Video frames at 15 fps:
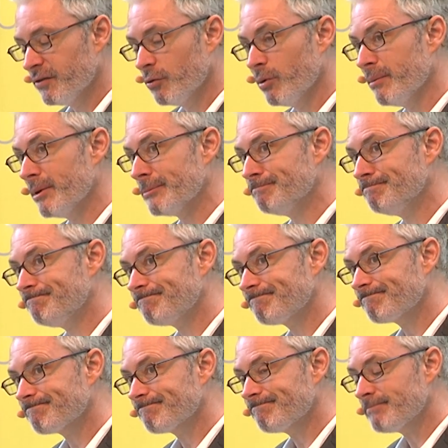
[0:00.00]
for women.
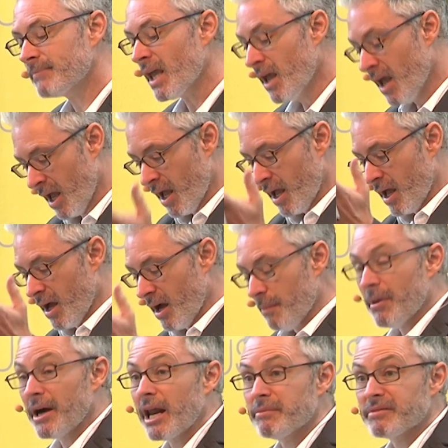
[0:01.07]

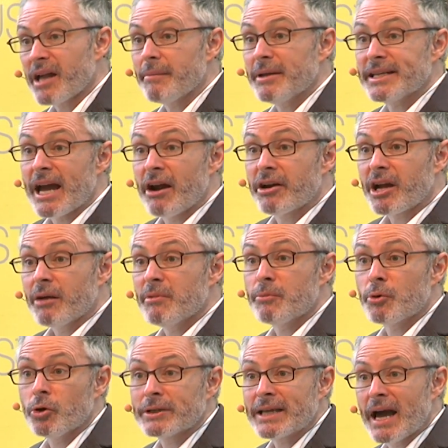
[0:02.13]
My name's Damien Carrick. I'm a
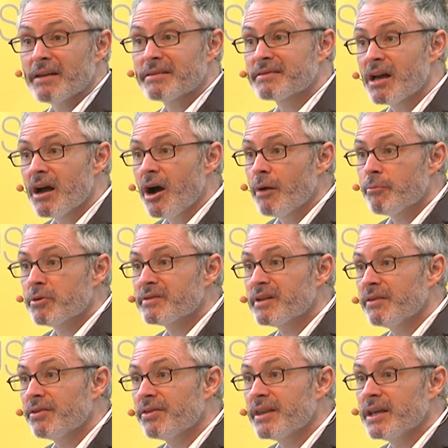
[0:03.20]
broadcaster. I
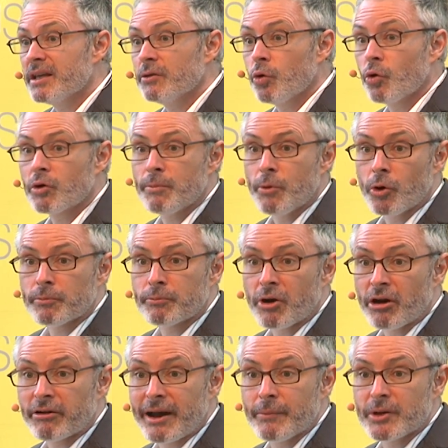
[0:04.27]
present the Law Report
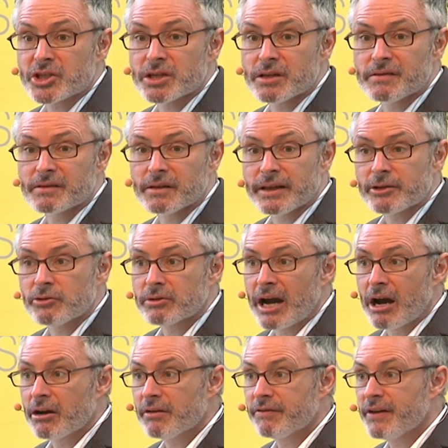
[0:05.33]
program, which is the legal
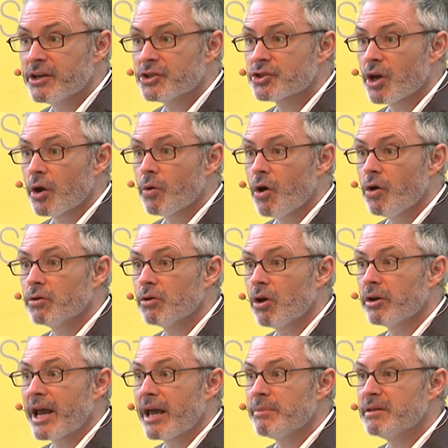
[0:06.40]
current affairs show
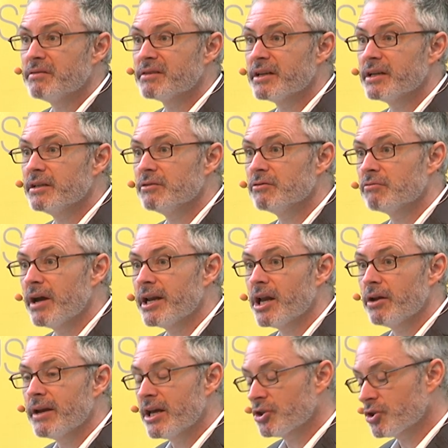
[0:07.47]
on ABC
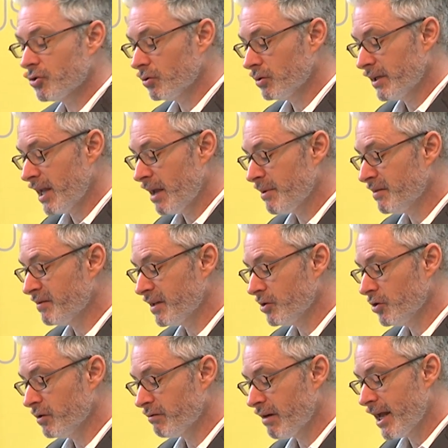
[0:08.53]
Radio National and ABC
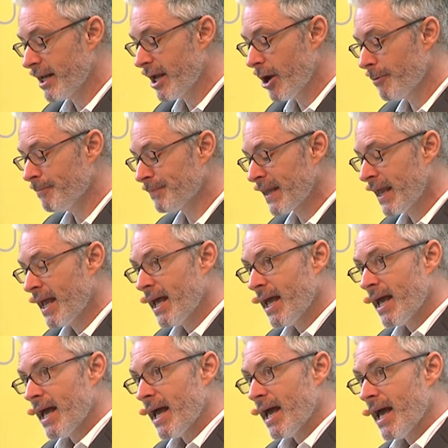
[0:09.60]
News Radio.
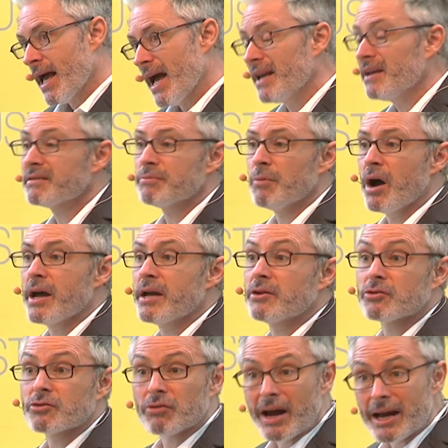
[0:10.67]
And it's my
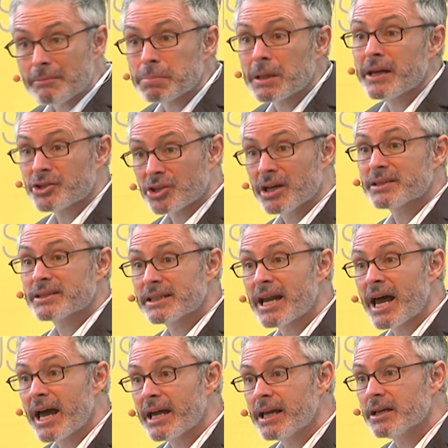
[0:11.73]
great pleasure
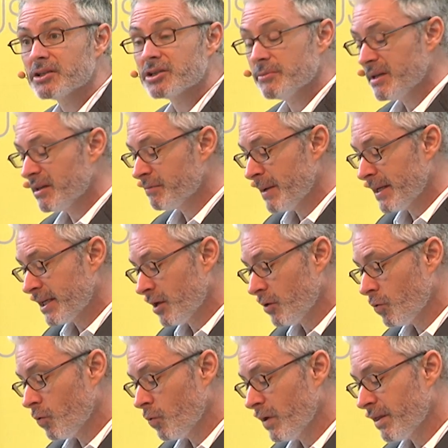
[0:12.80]
today to be
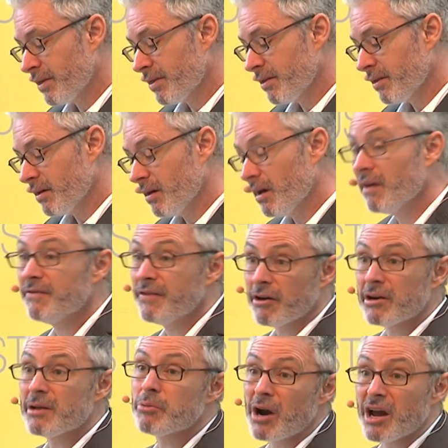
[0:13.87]
speaking with a
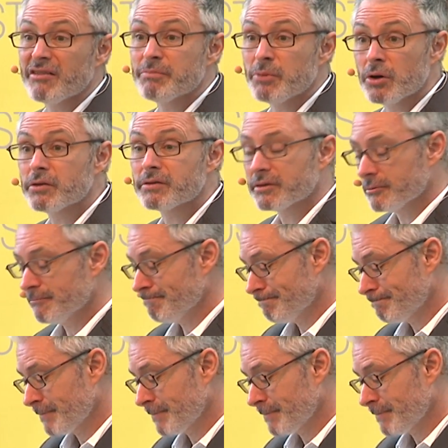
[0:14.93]
very brave person,